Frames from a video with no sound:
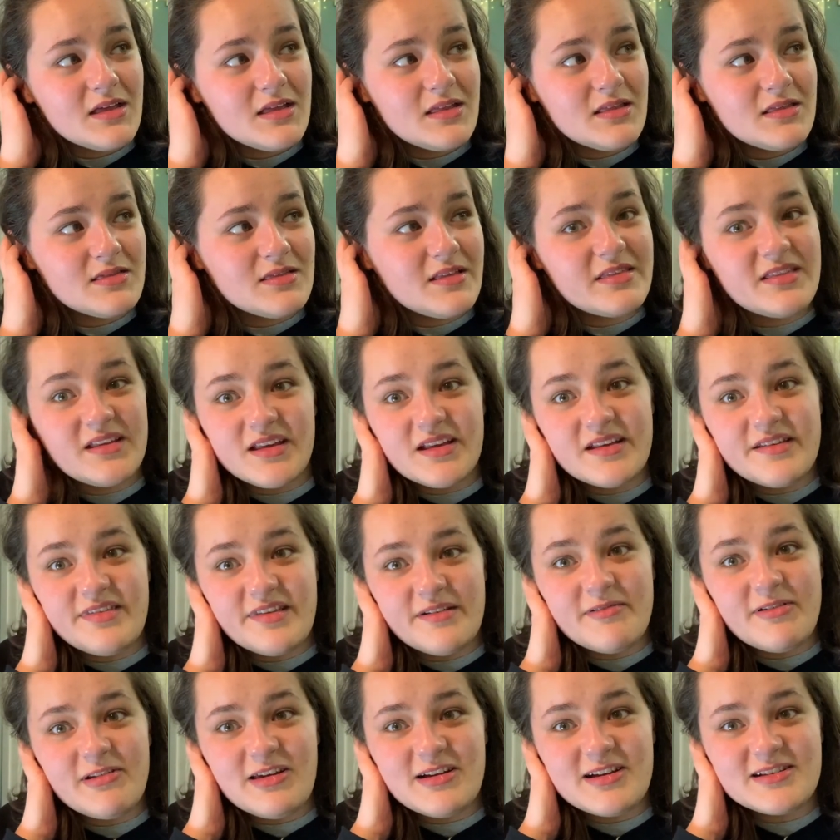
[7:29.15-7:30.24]
the thing is, it
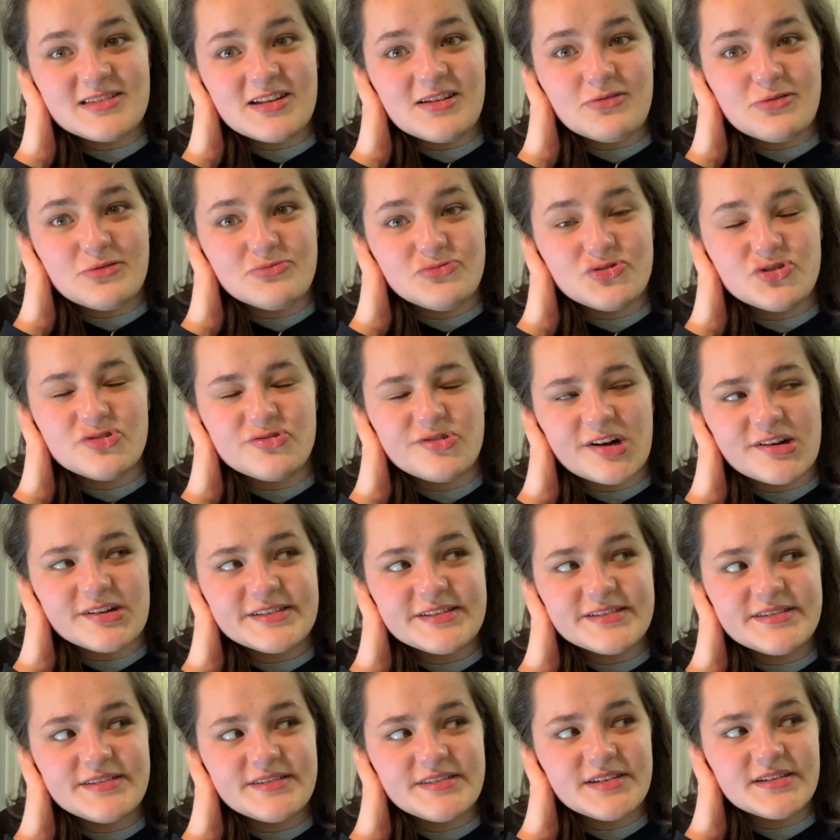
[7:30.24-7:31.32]
relies a lot on
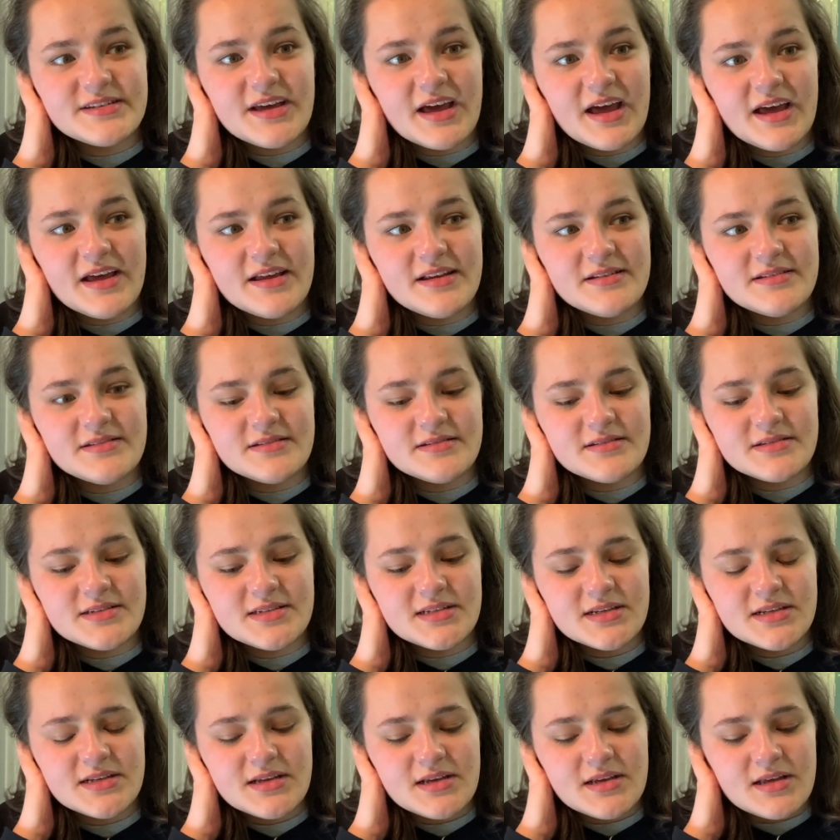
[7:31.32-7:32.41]
trust. And
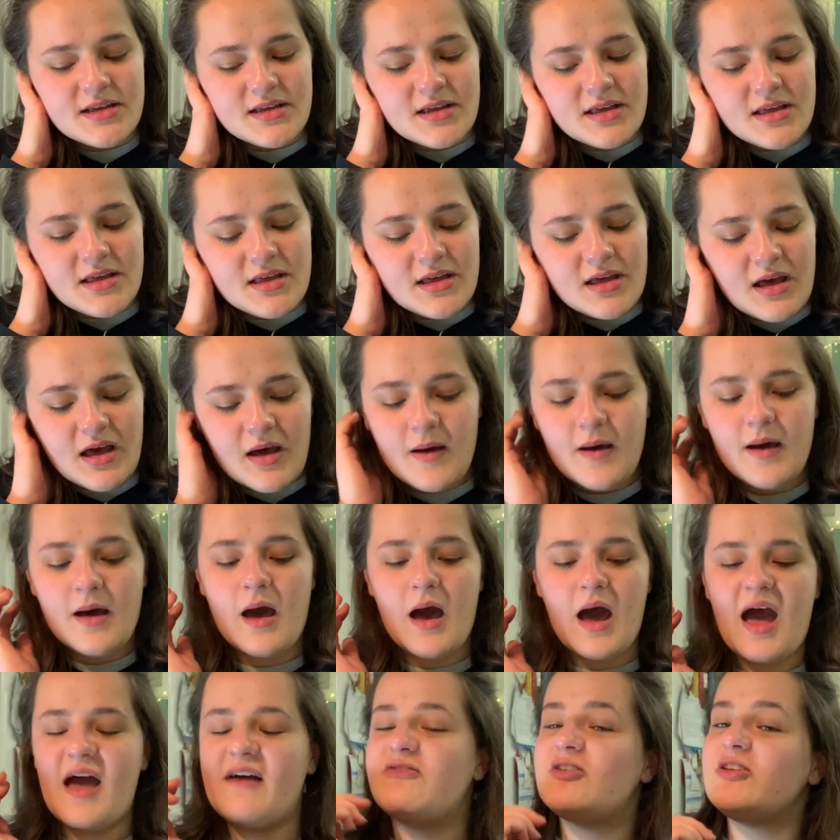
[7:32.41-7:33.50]

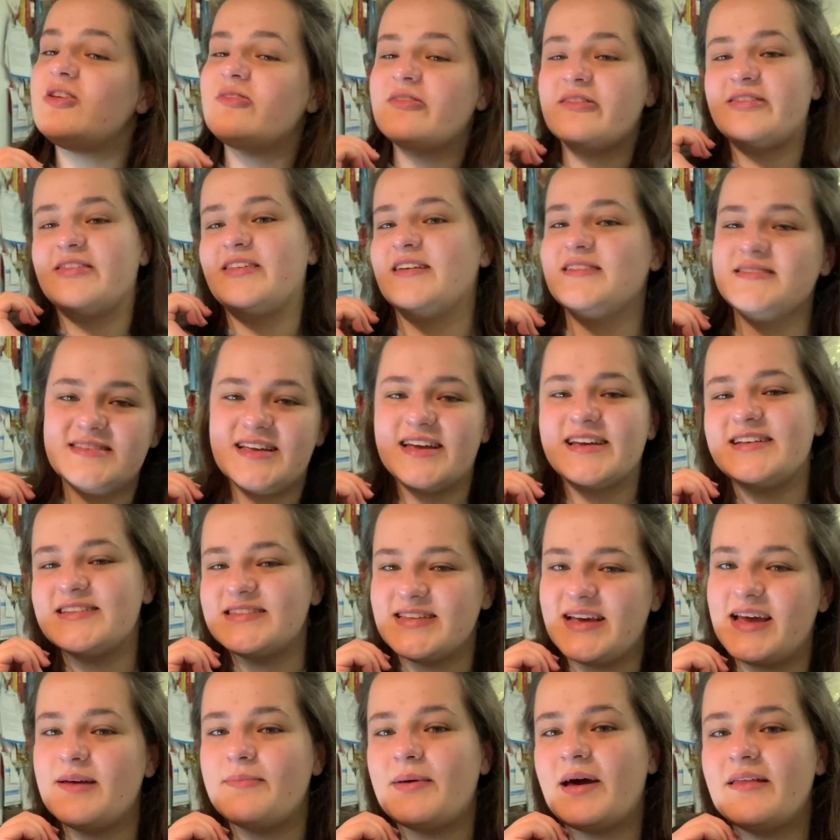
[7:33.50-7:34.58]
I have a lot of things I can
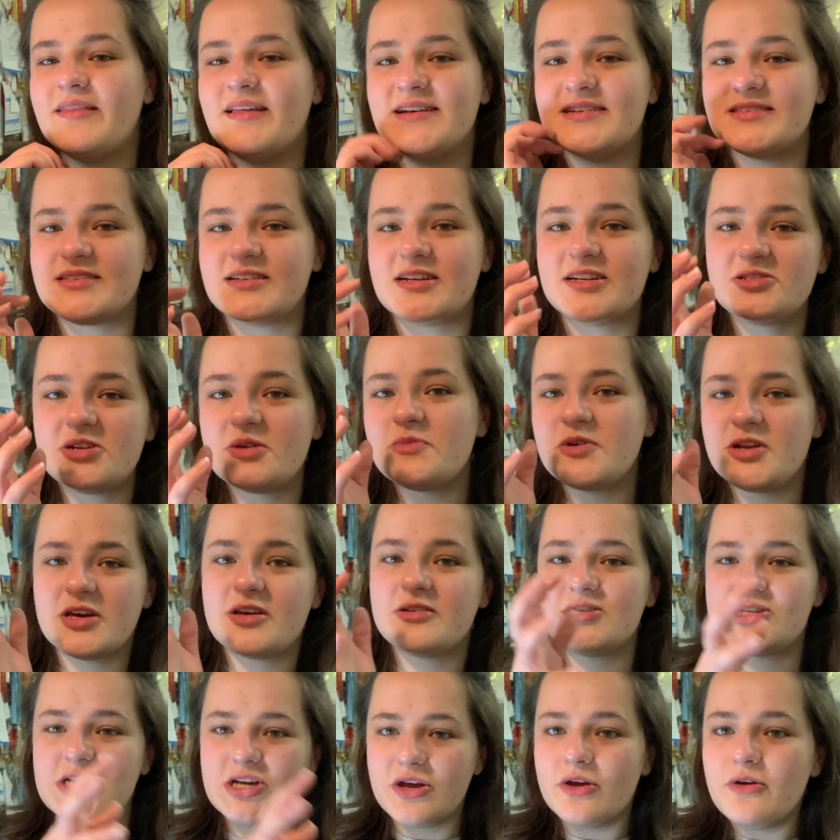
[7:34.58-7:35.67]
say about this, and I don't want to go
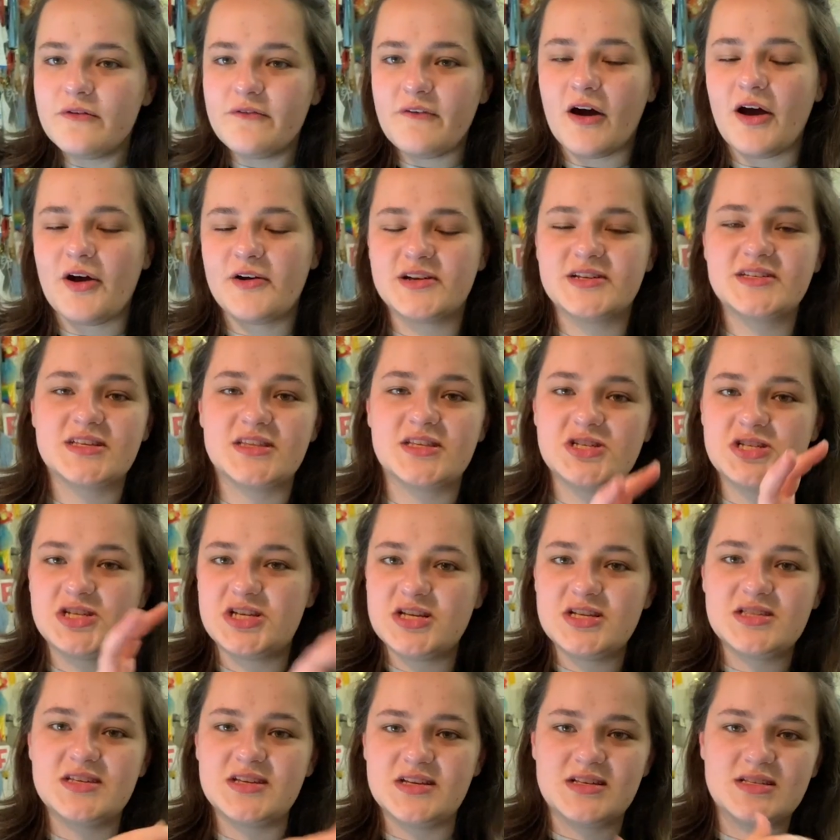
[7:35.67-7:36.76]
too far into the
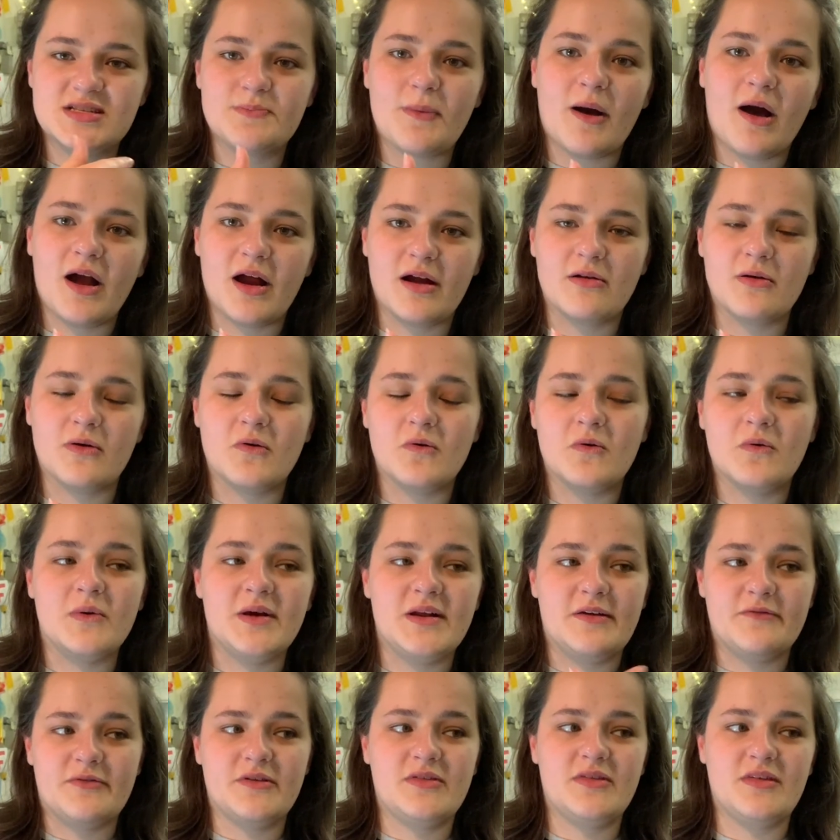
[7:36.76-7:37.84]
cheating spiral and
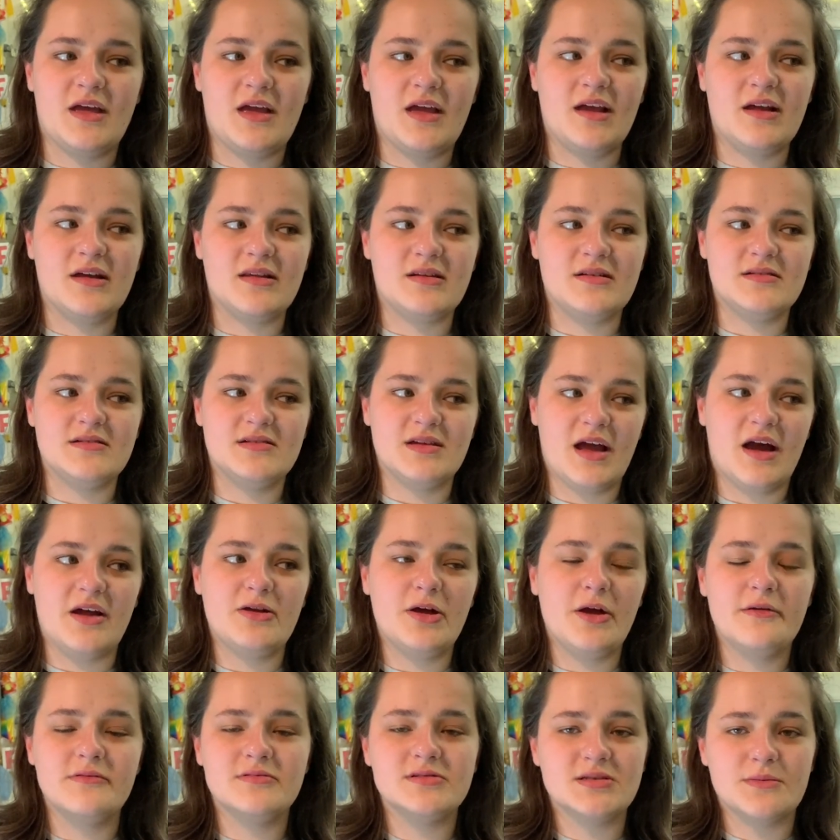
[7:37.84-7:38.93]
everything. And I
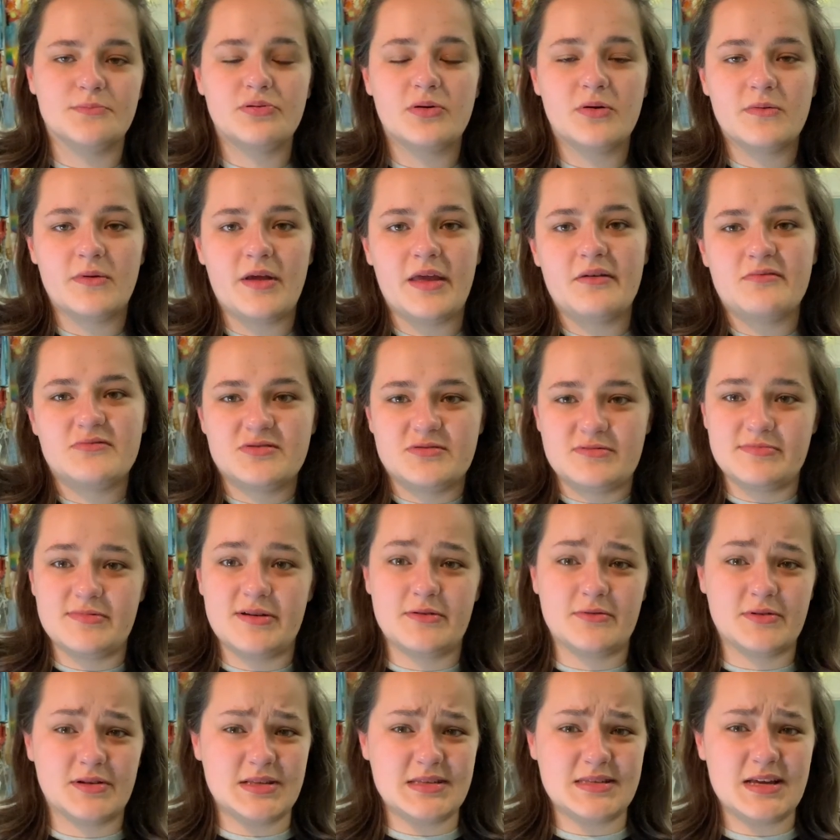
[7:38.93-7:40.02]
know it was a it was a
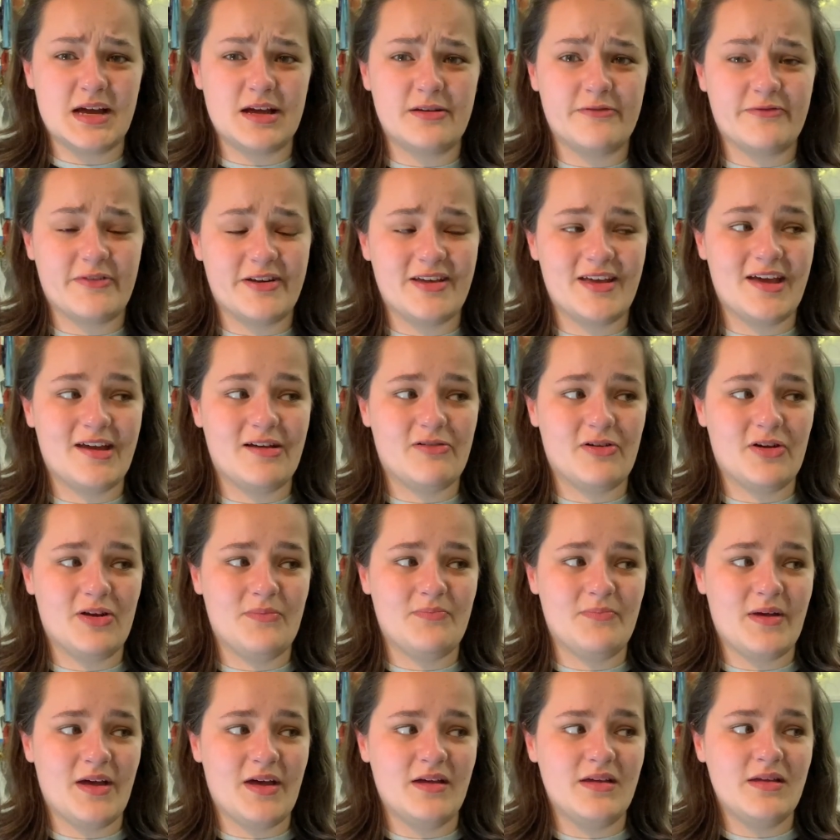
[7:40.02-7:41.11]
real concern of our year group,
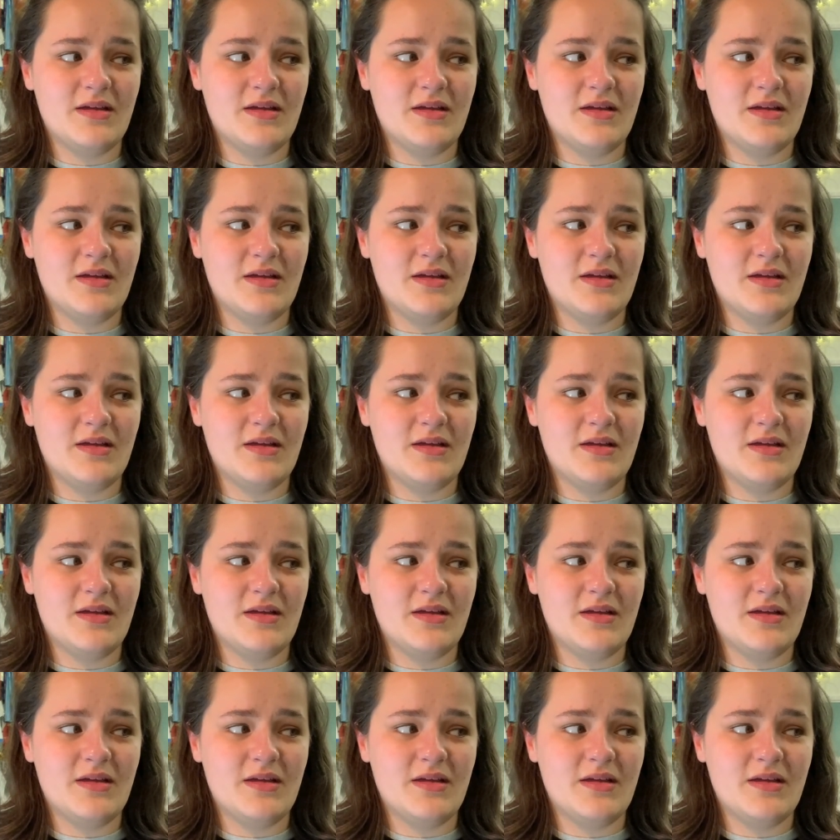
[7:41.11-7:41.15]
but